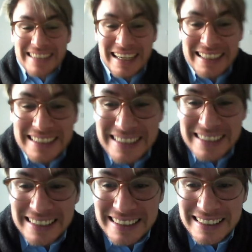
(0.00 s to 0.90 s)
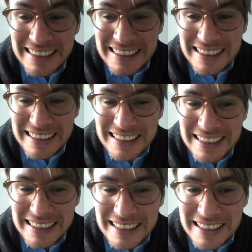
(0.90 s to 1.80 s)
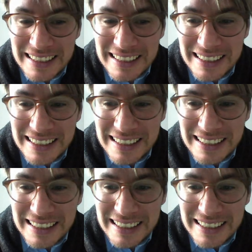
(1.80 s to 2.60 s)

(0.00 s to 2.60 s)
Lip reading: (silent)